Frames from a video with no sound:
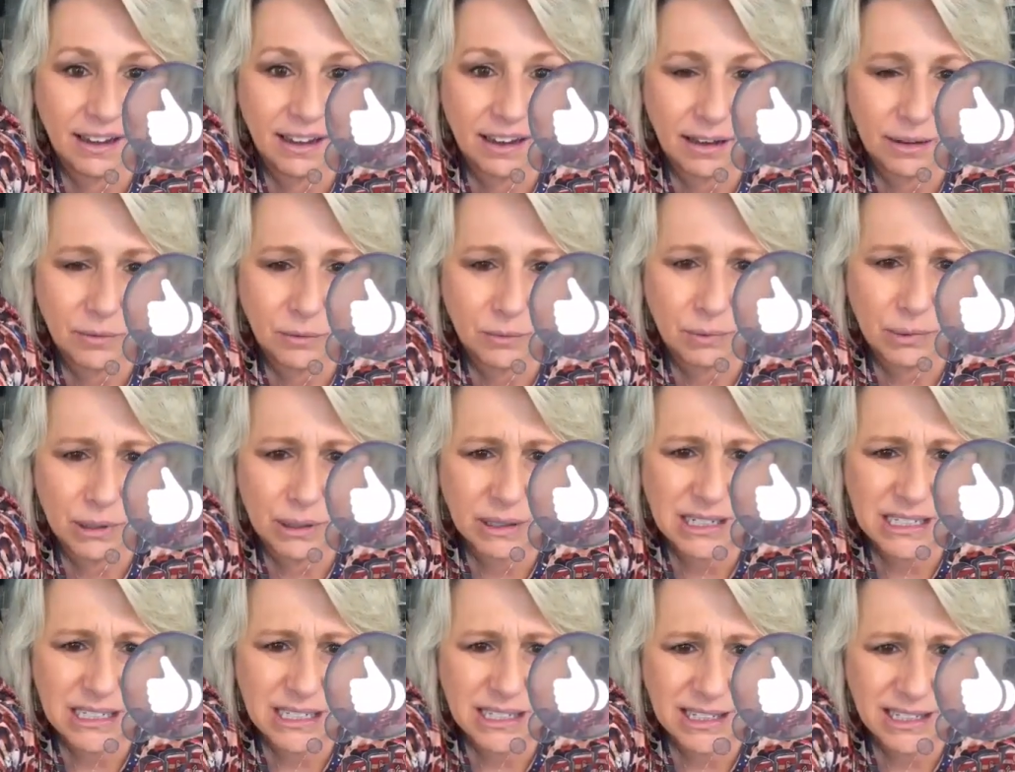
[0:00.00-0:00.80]
Uh,
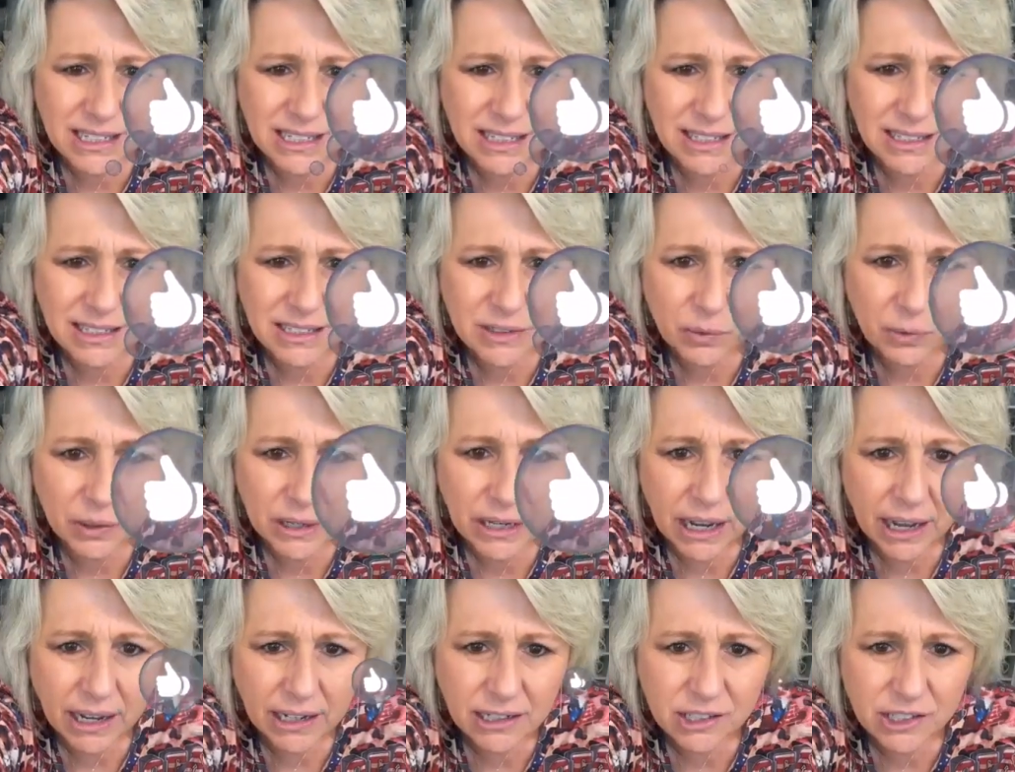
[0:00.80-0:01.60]
what is this?
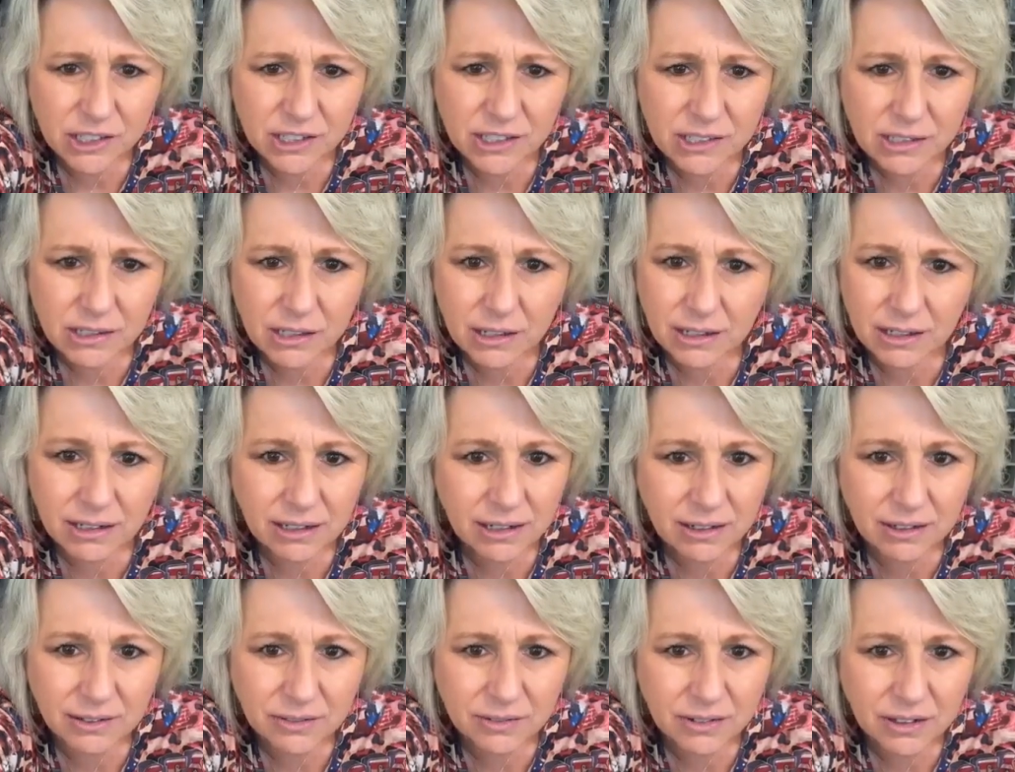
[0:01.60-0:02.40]
Reaction? I
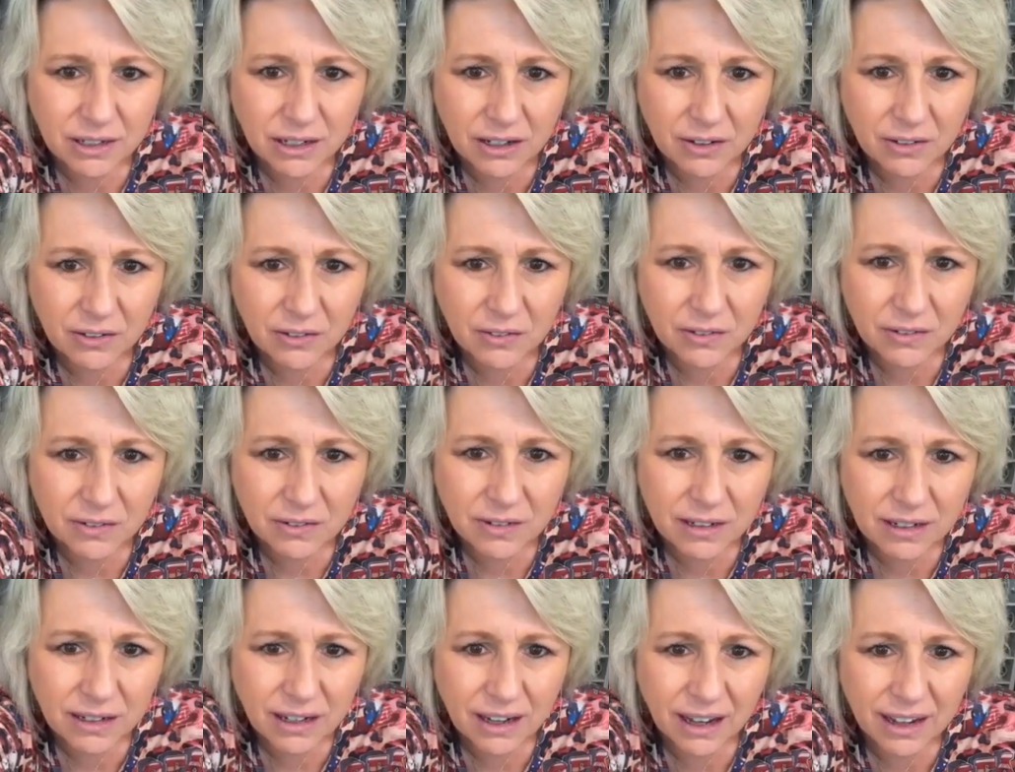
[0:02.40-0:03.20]
don't know.
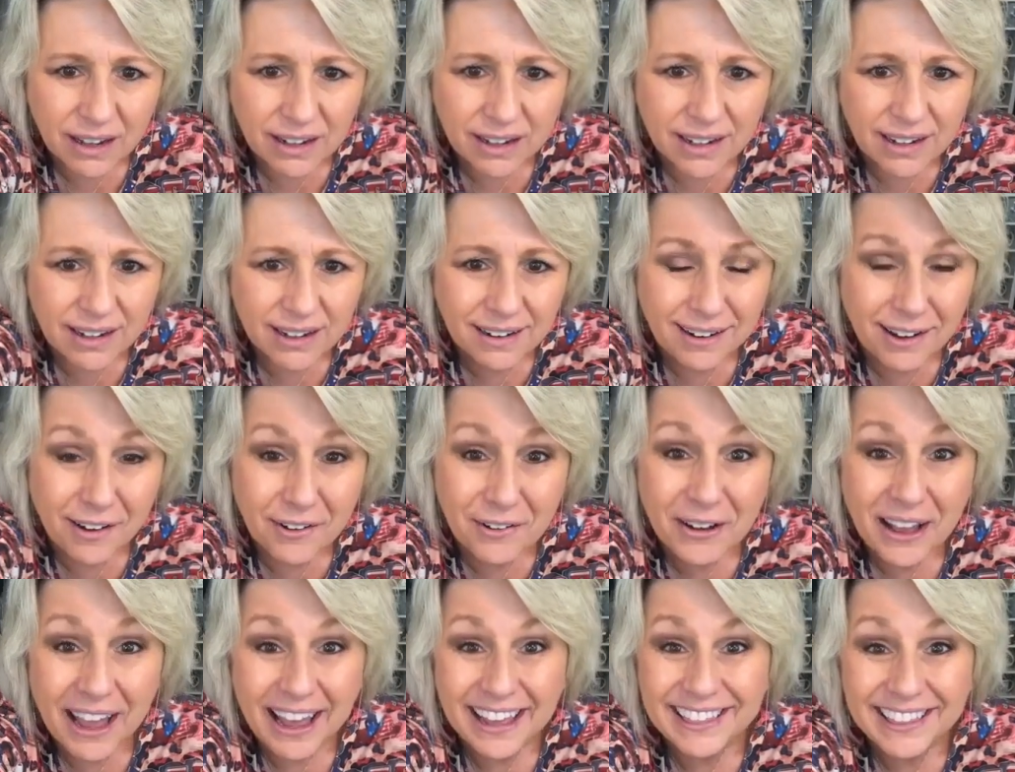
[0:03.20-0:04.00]
Got it.
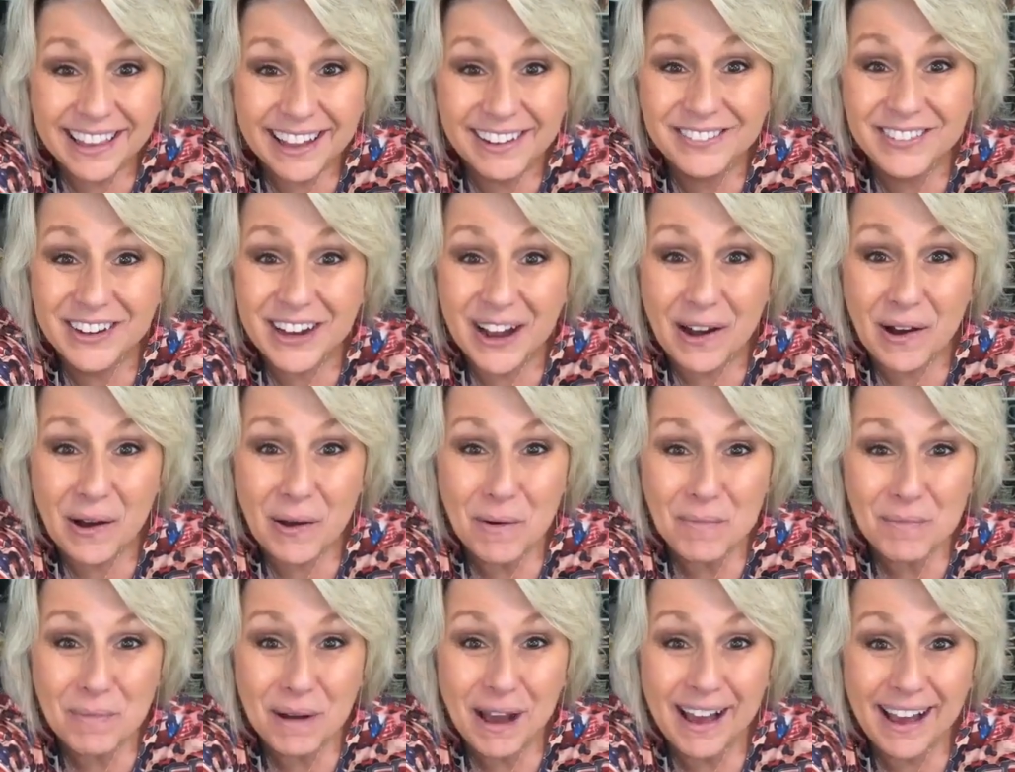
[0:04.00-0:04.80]
Okay. Love
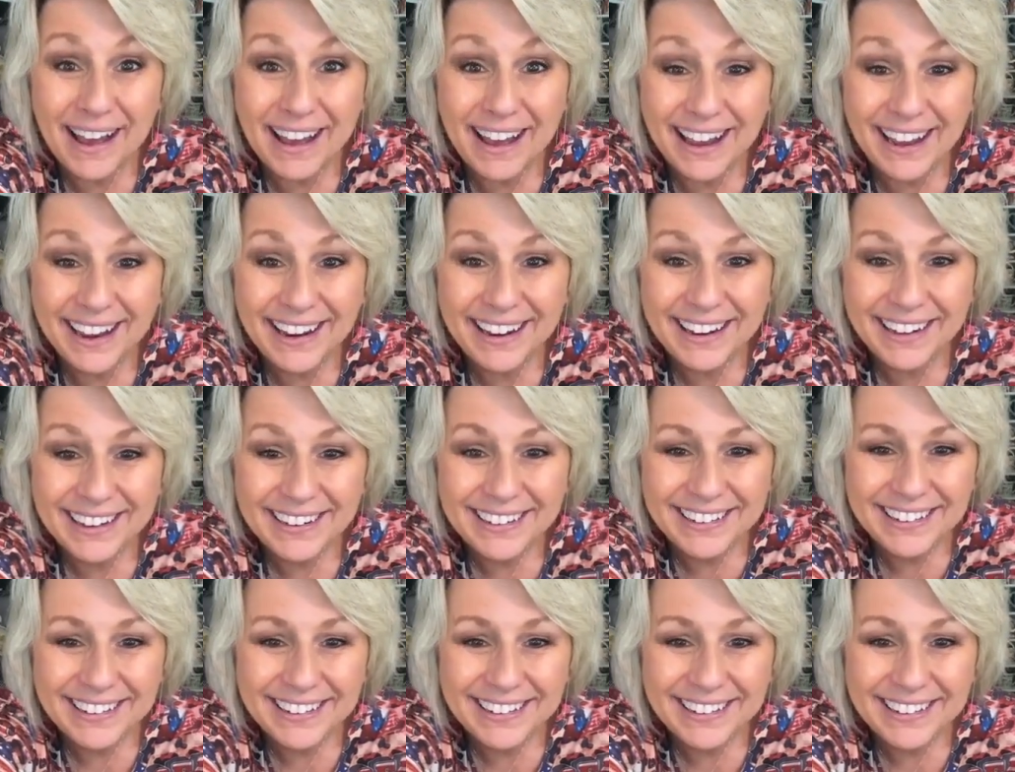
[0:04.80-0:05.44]
y'all. Bye.